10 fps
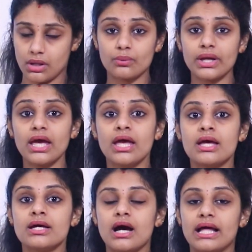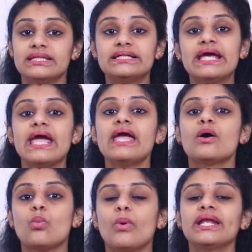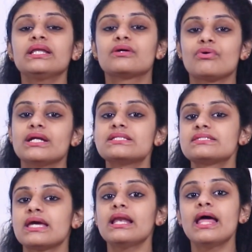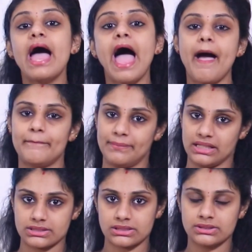Okay, at the day when credit sale happened.